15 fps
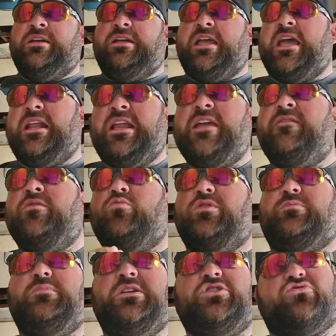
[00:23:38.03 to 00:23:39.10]
And even
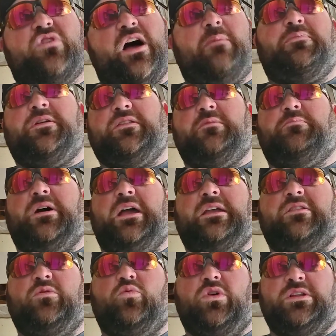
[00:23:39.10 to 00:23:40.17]
with me dropping the
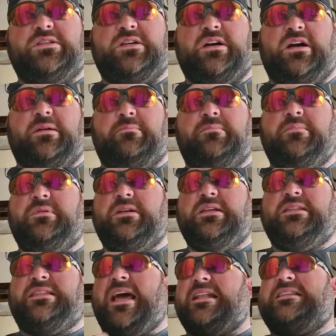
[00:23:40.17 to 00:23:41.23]
bike the one time,
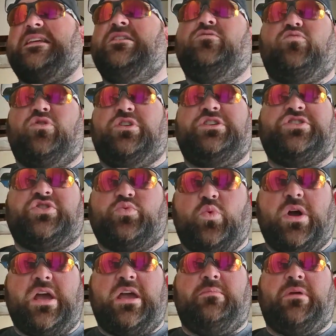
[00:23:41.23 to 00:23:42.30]
that didn't really
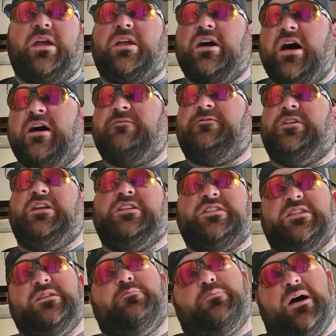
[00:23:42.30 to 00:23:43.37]
sway my confidence
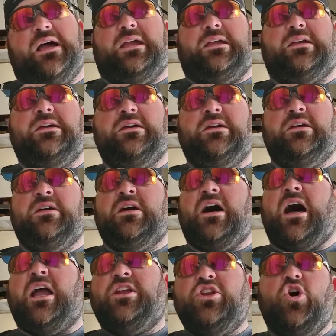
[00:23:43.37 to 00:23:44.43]
in the bike.
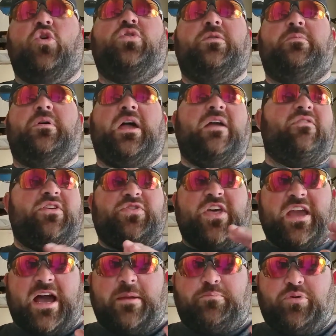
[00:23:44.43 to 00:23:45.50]
I know
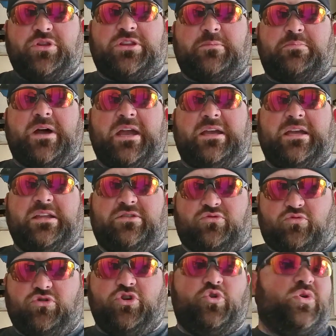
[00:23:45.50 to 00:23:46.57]
everything I put the bike
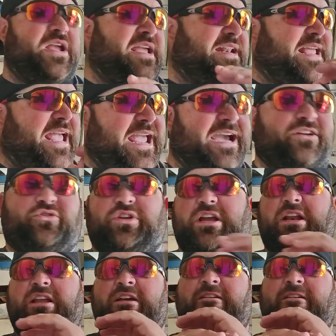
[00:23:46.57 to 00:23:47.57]
through, it handled it